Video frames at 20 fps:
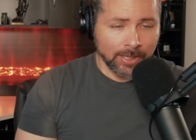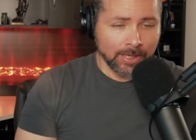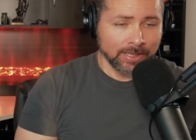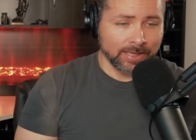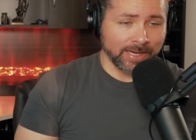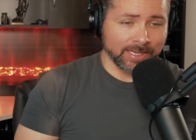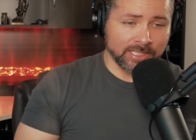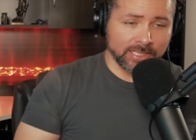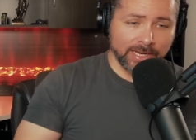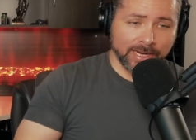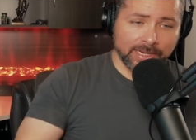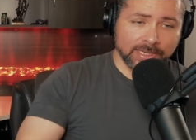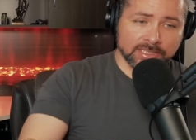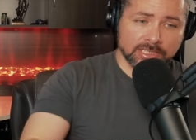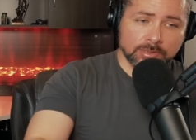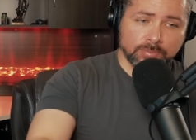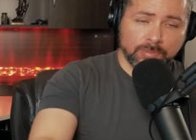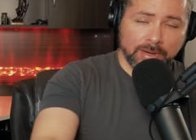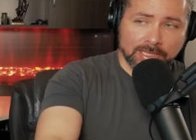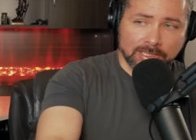that she had
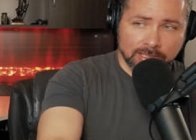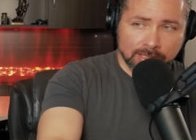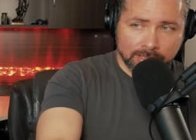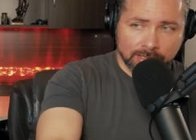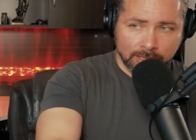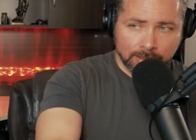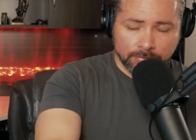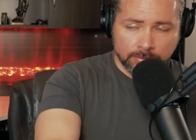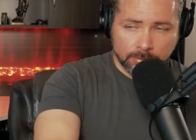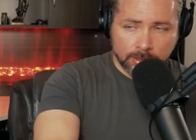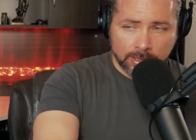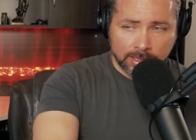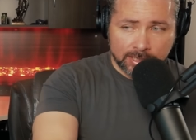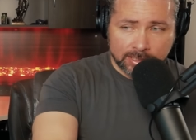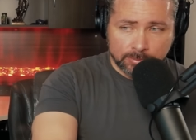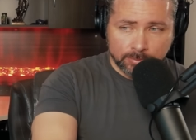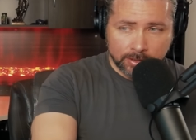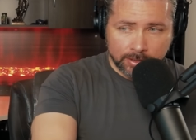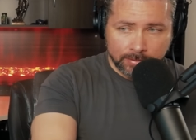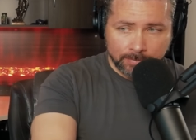expected to get from her
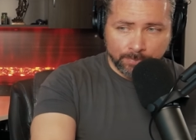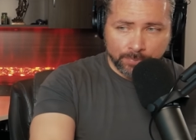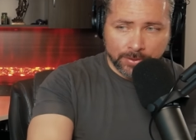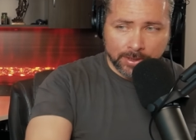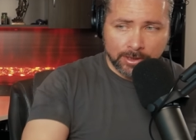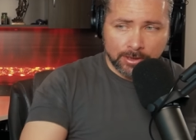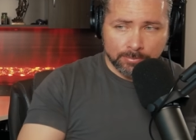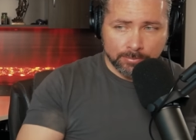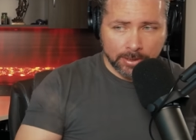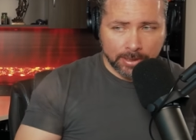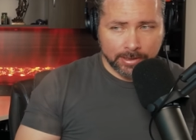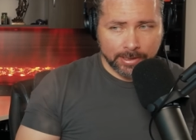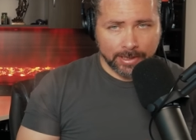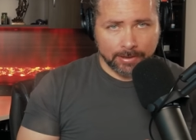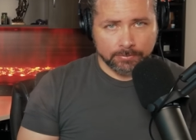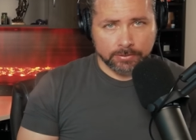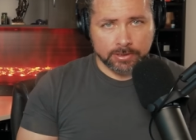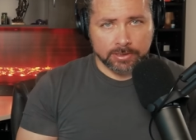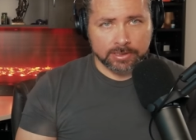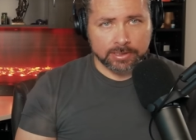husband but
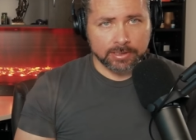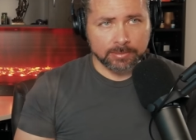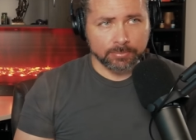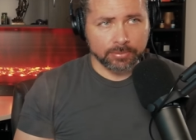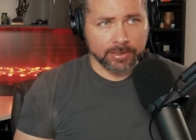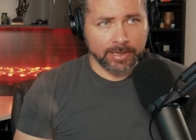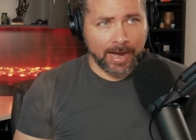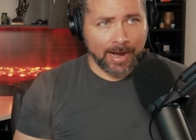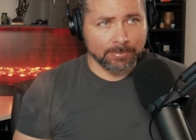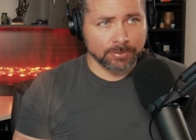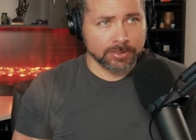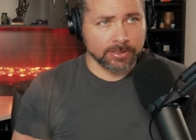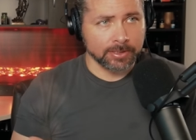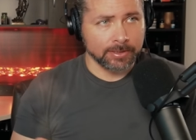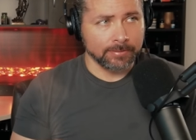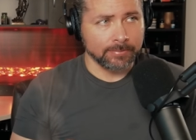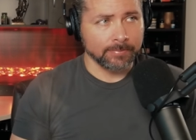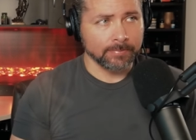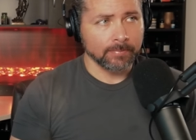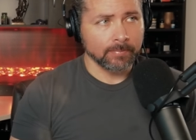that was just simply
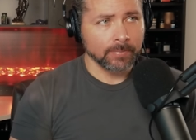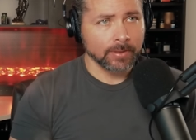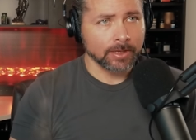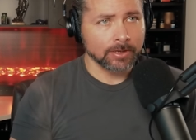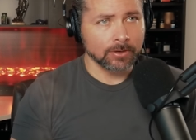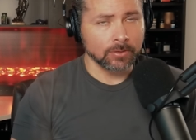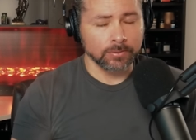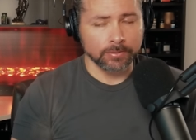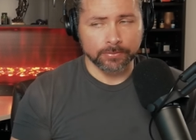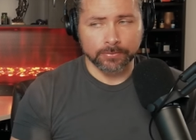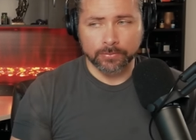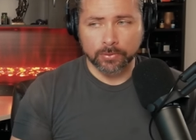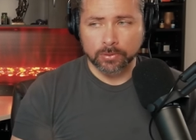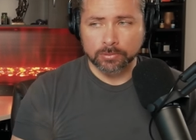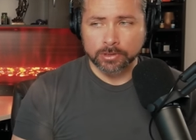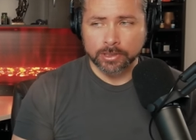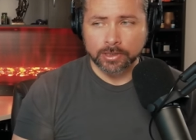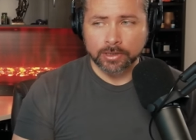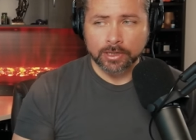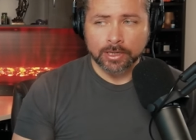absent going
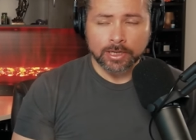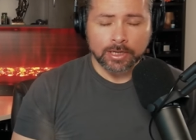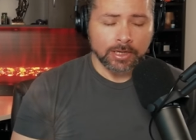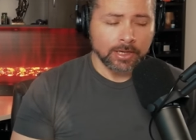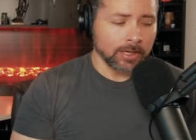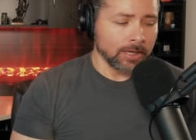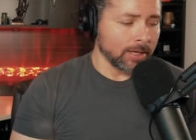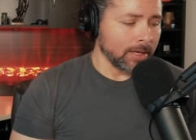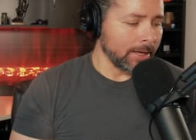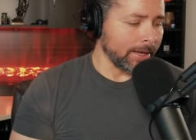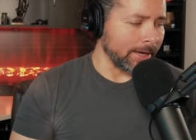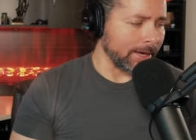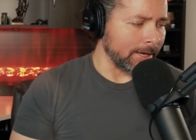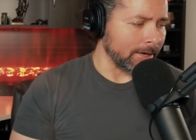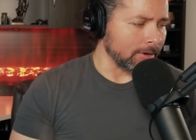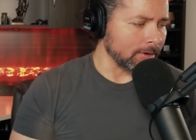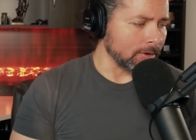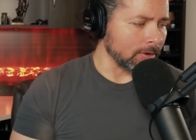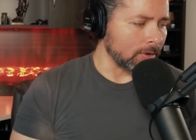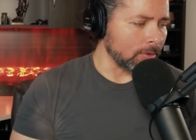forward.
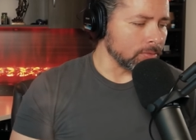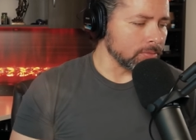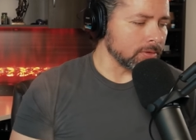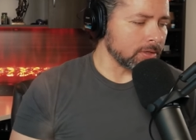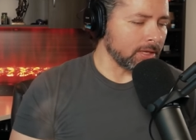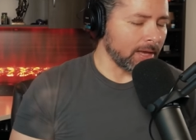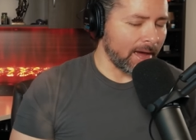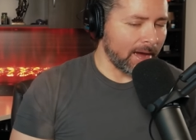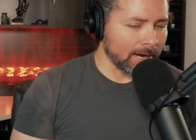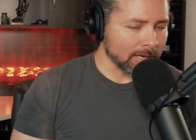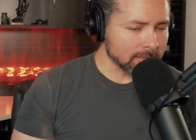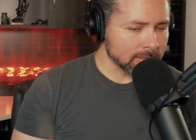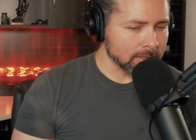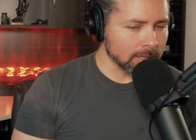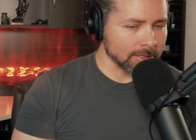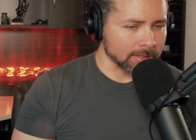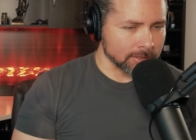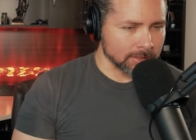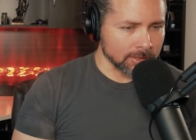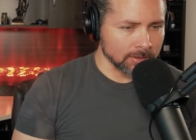And her only
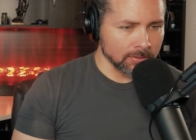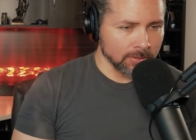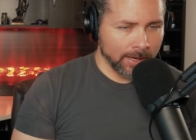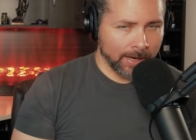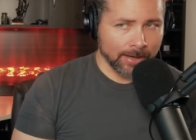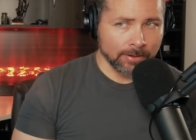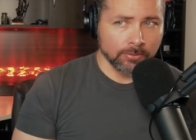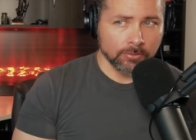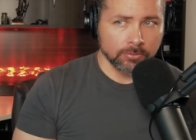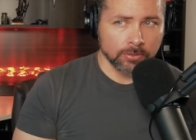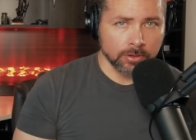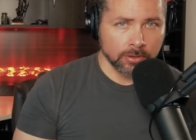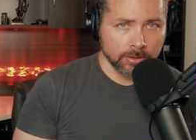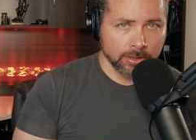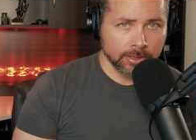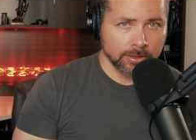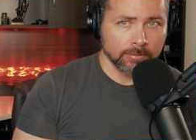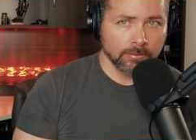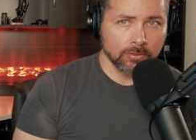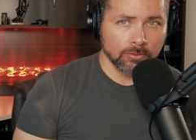access to that
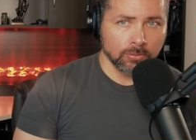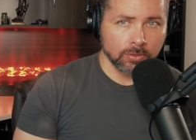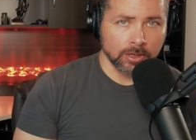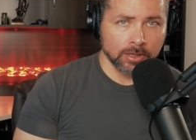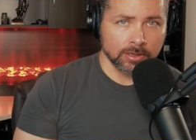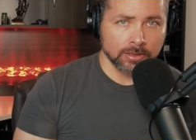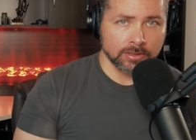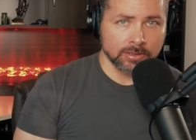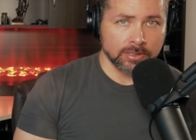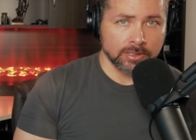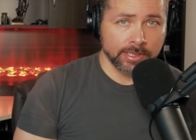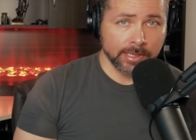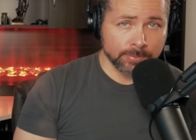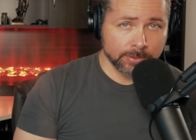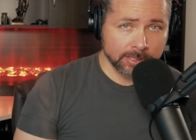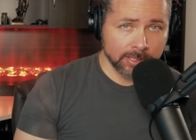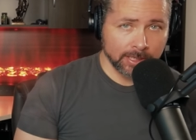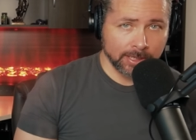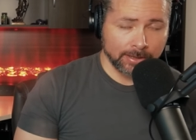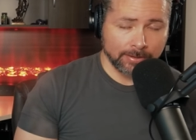really was
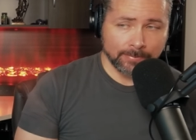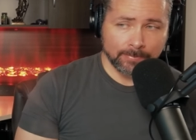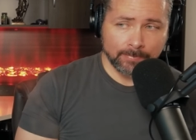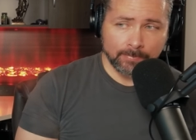Gypsy.